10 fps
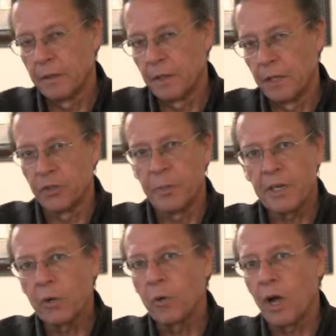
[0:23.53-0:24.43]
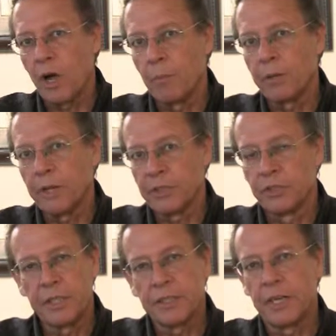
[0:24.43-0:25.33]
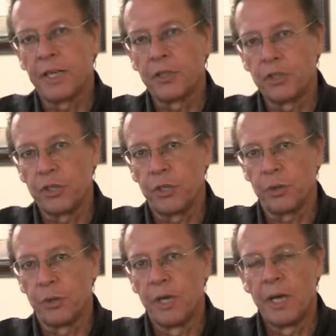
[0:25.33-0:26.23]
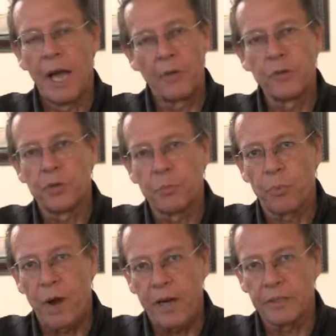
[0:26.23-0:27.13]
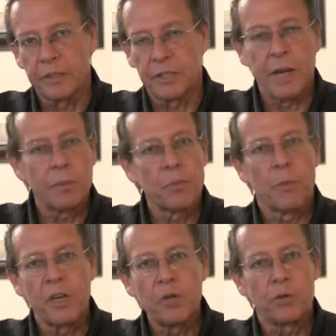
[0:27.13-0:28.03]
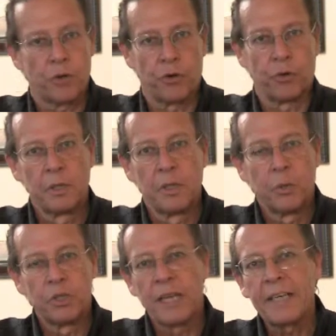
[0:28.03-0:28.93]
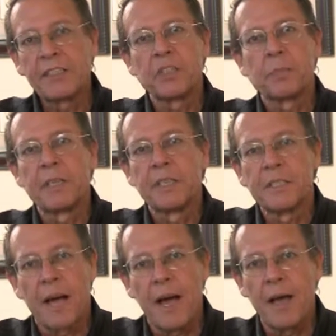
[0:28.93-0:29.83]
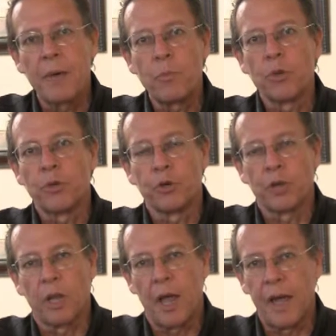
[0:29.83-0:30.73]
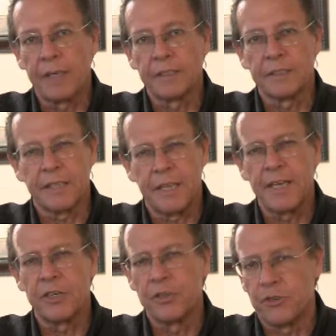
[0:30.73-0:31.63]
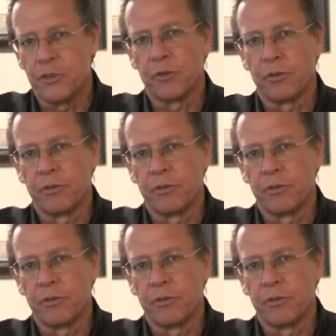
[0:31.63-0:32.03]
Is a medical complex dictating to you how you can practice and how much money you can earn? Would you like to spend the time with your clients that they deserve?